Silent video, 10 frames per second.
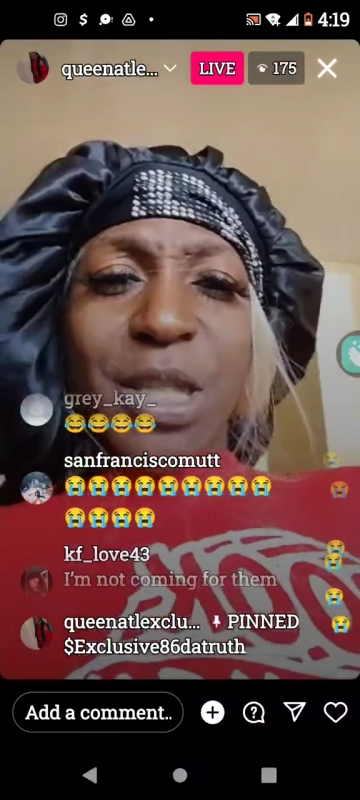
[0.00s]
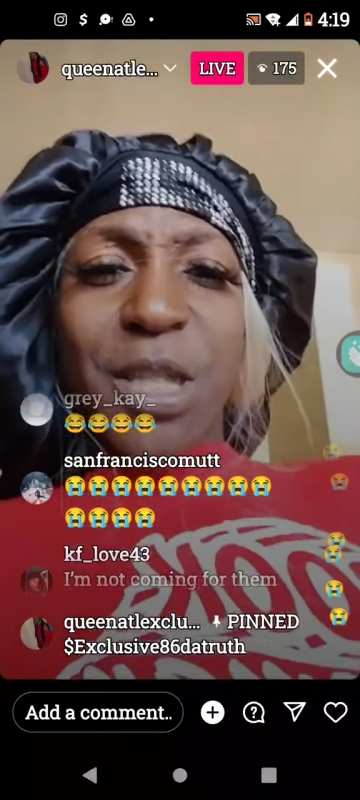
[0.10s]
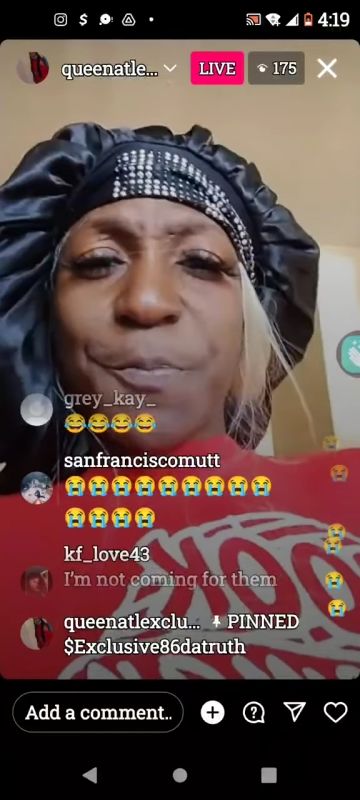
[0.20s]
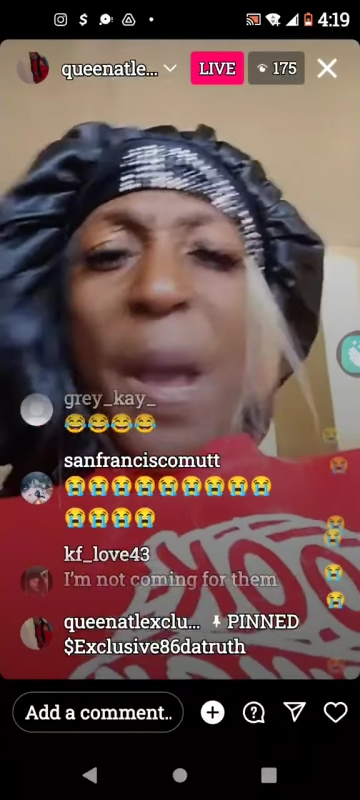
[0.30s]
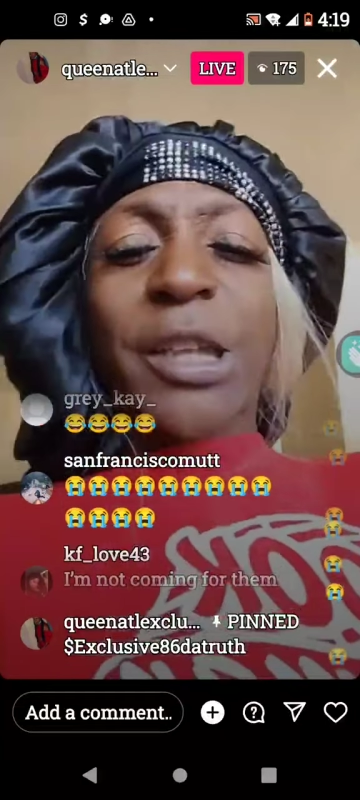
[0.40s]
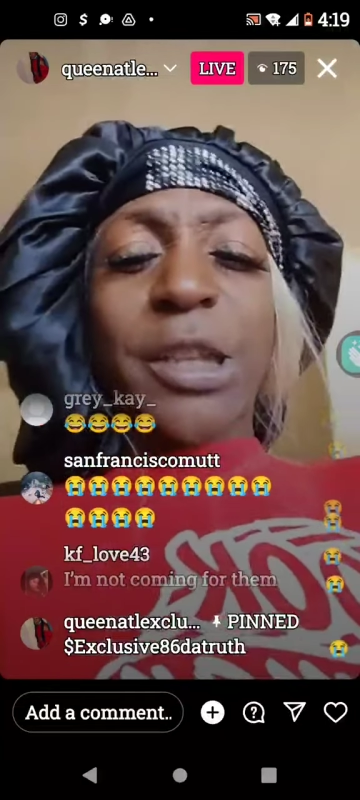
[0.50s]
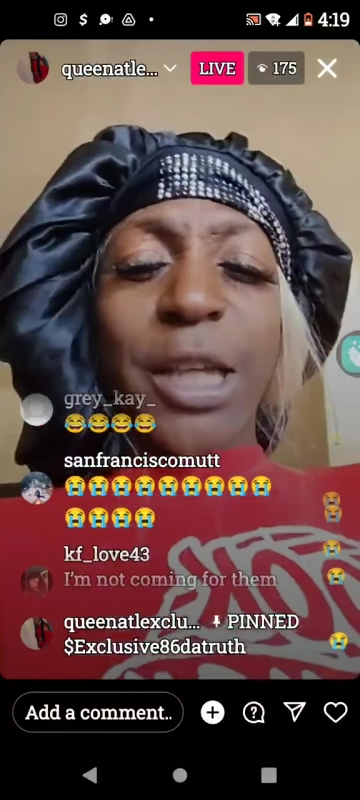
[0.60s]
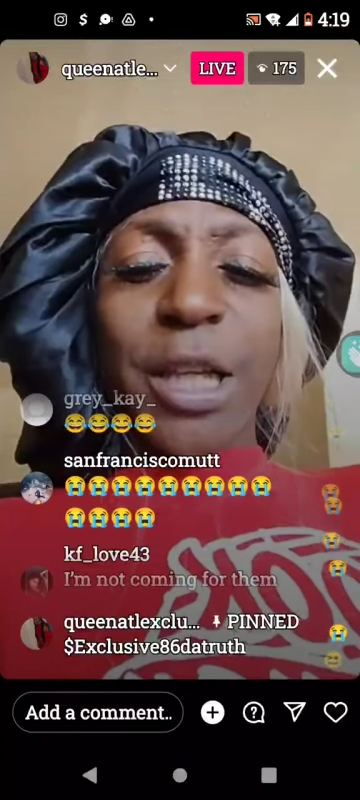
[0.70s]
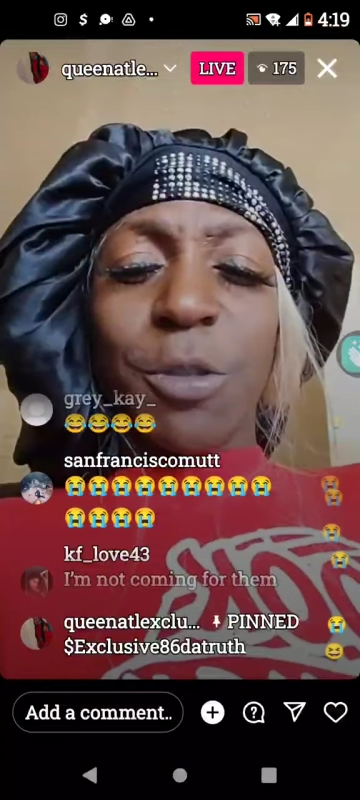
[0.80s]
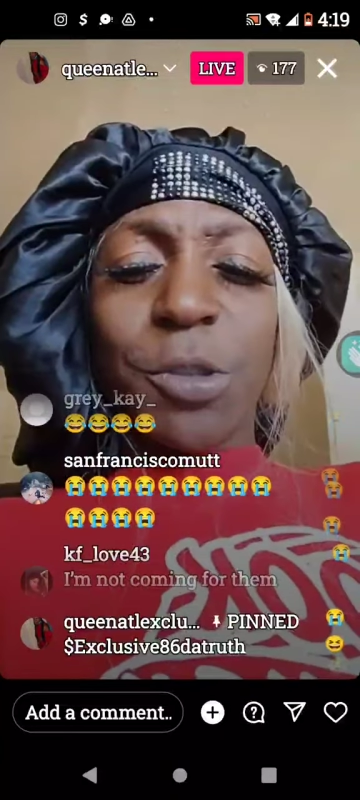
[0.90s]

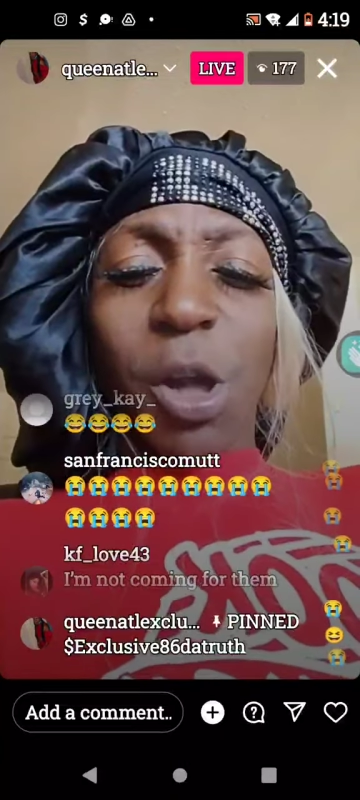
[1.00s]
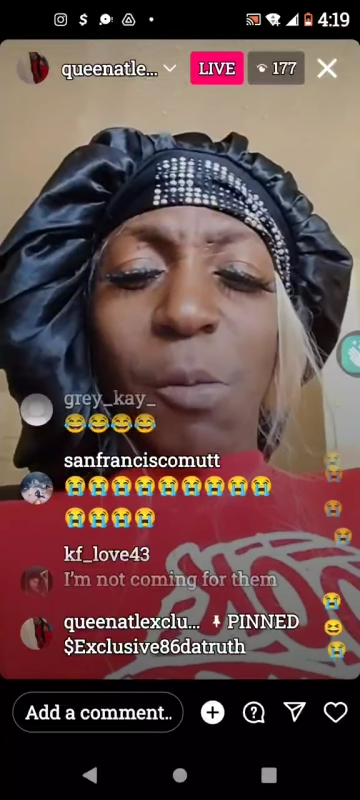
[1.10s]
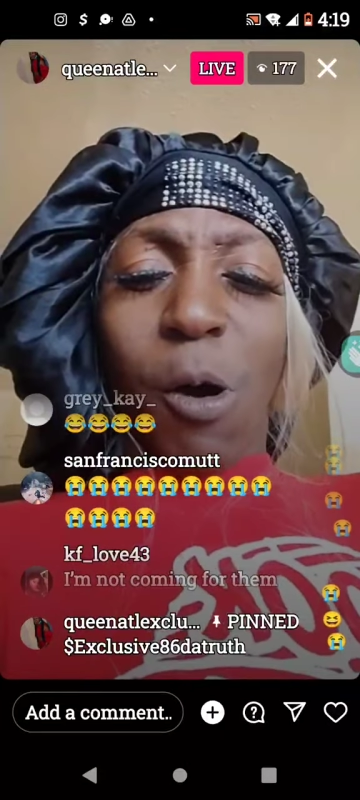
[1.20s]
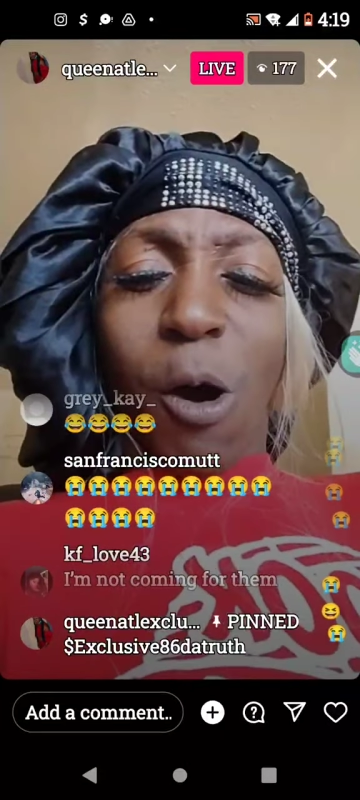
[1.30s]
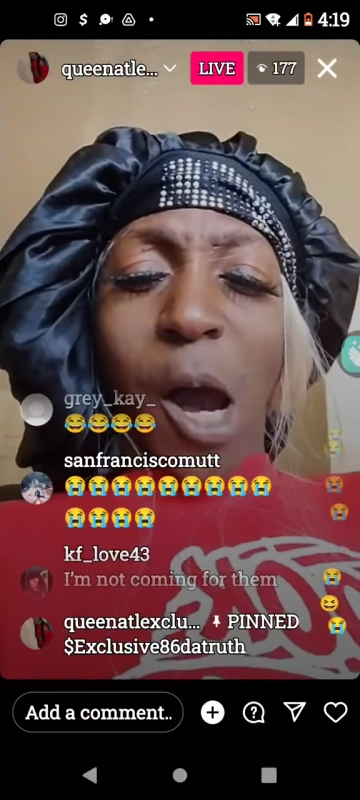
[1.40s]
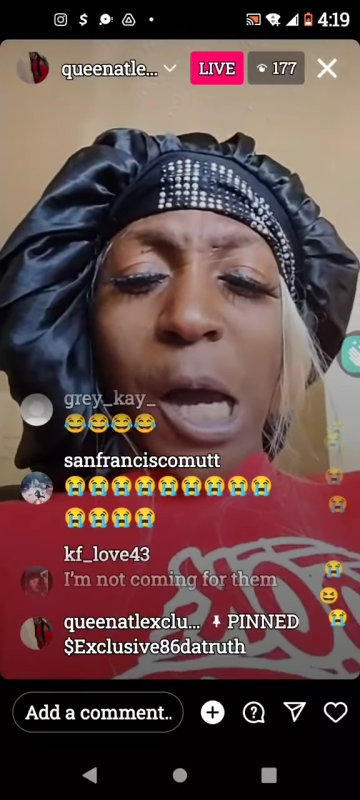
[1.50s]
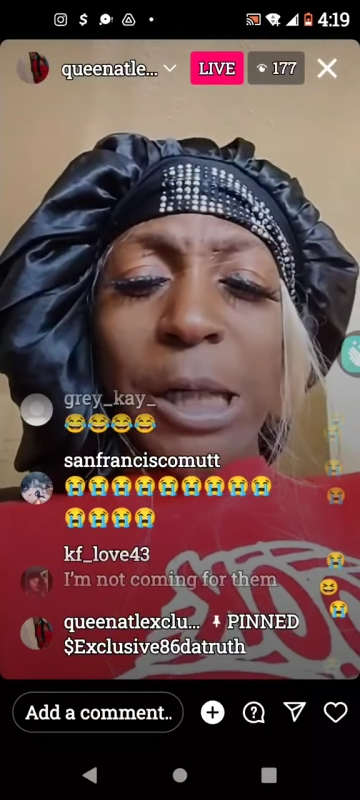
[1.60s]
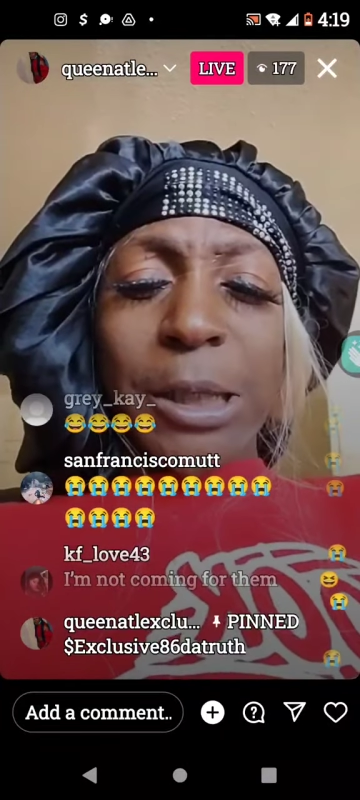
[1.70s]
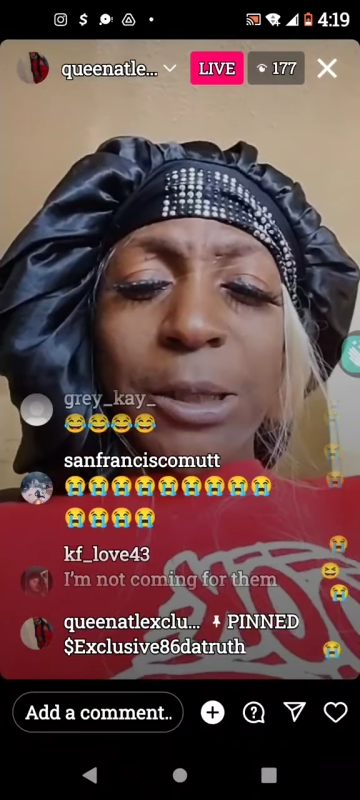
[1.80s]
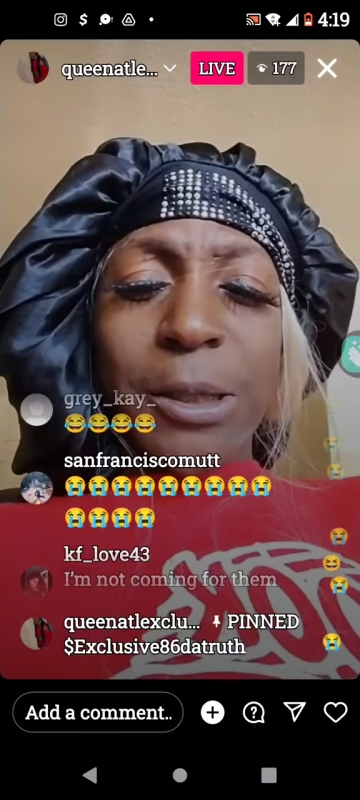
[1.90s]
Especially you, Shamar.